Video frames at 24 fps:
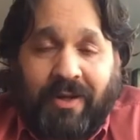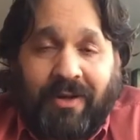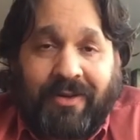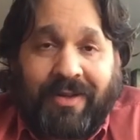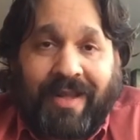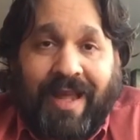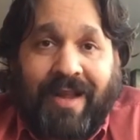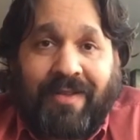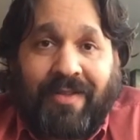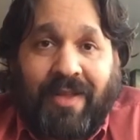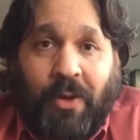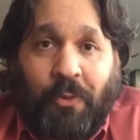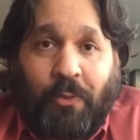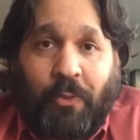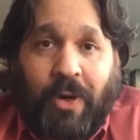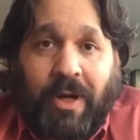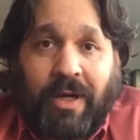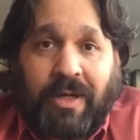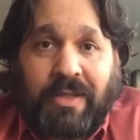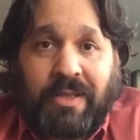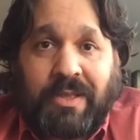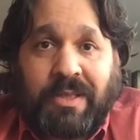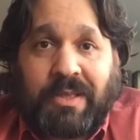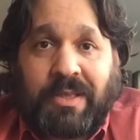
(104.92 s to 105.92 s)
day, there
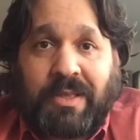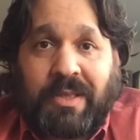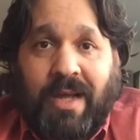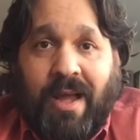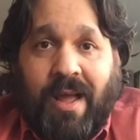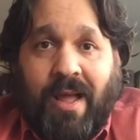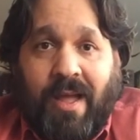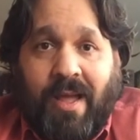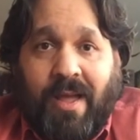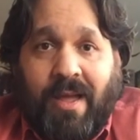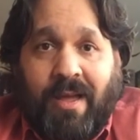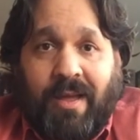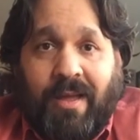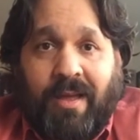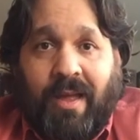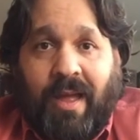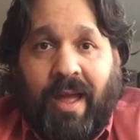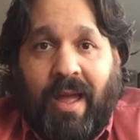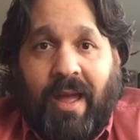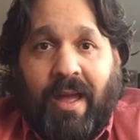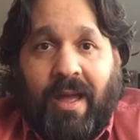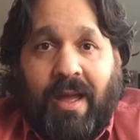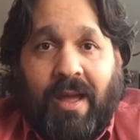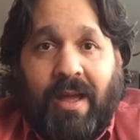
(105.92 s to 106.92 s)
was
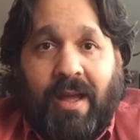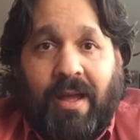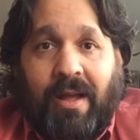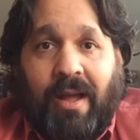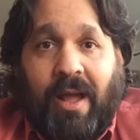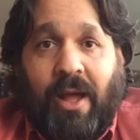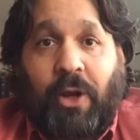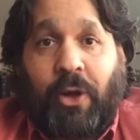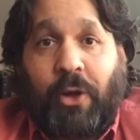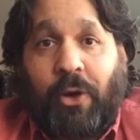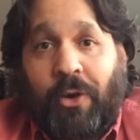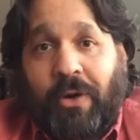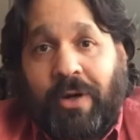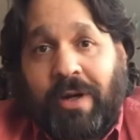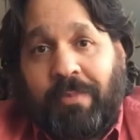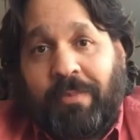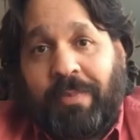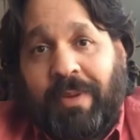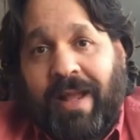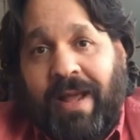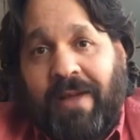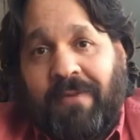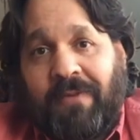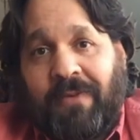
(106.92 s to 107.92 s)
a Learn and
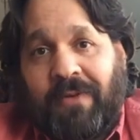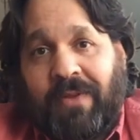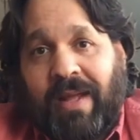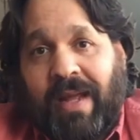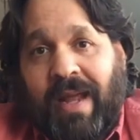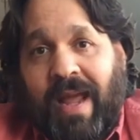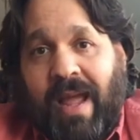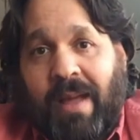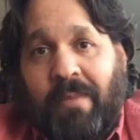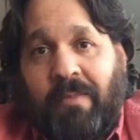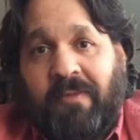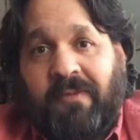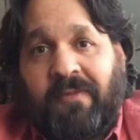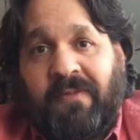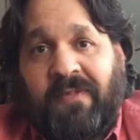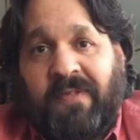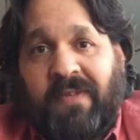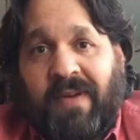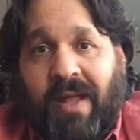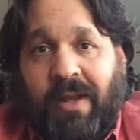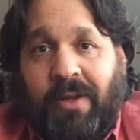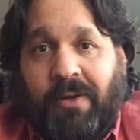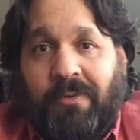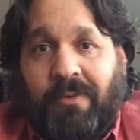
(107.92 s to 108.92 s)
Play for the game of
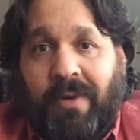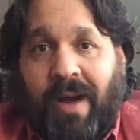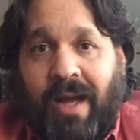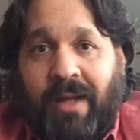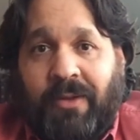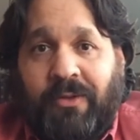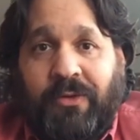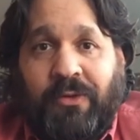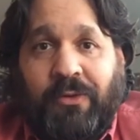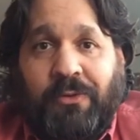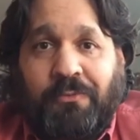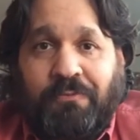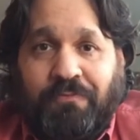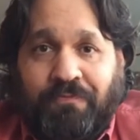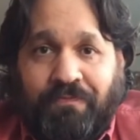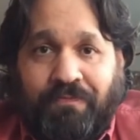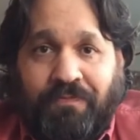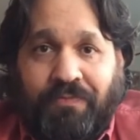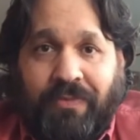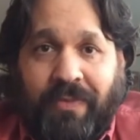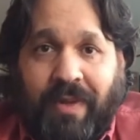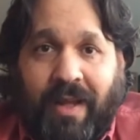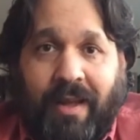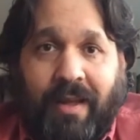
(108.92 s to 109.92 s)
Vanuatu.
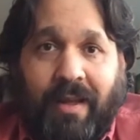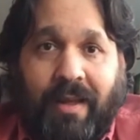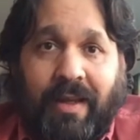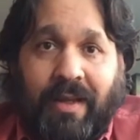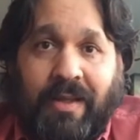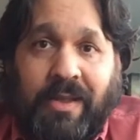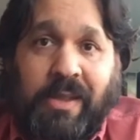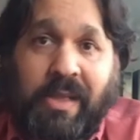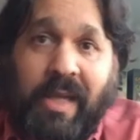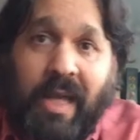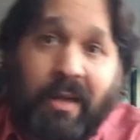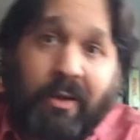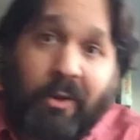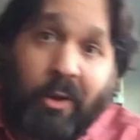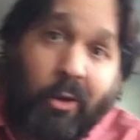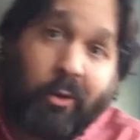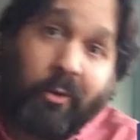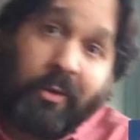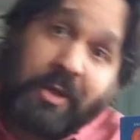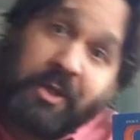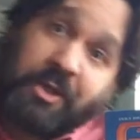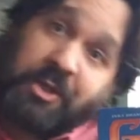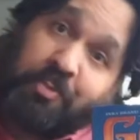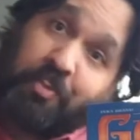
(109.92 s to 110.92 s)
It's that
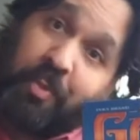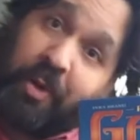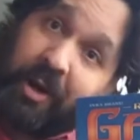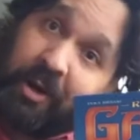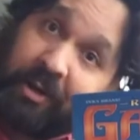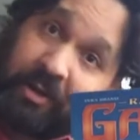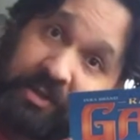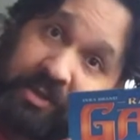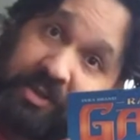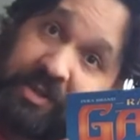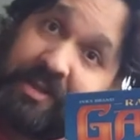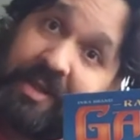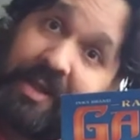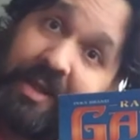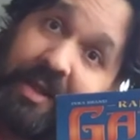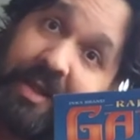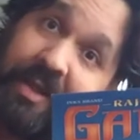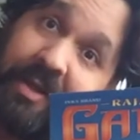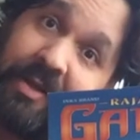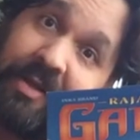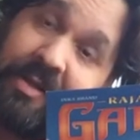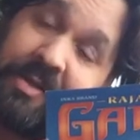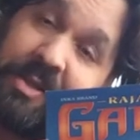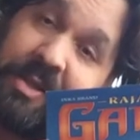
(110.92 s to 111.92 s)
orange box that
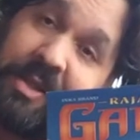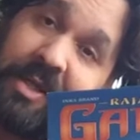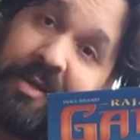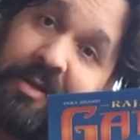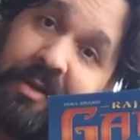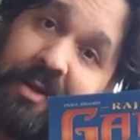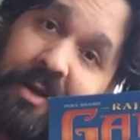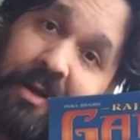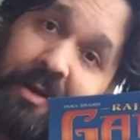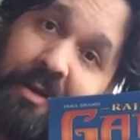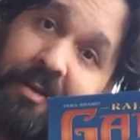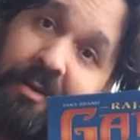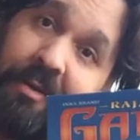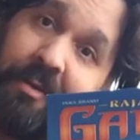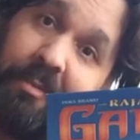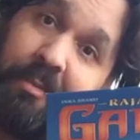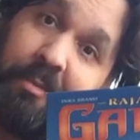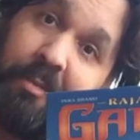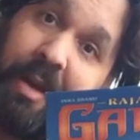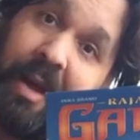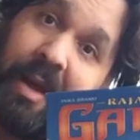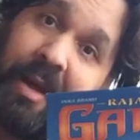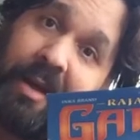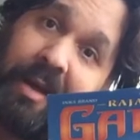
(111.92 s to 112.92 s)
you can see there
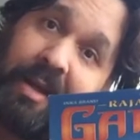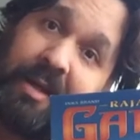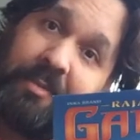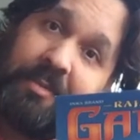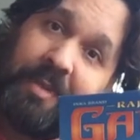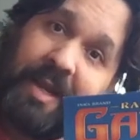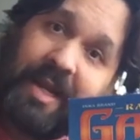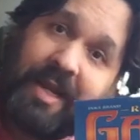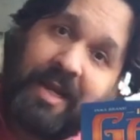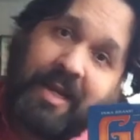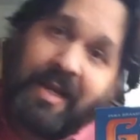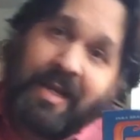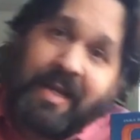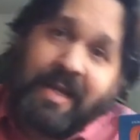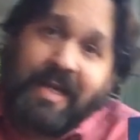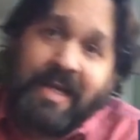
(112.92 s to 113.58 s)
behind me.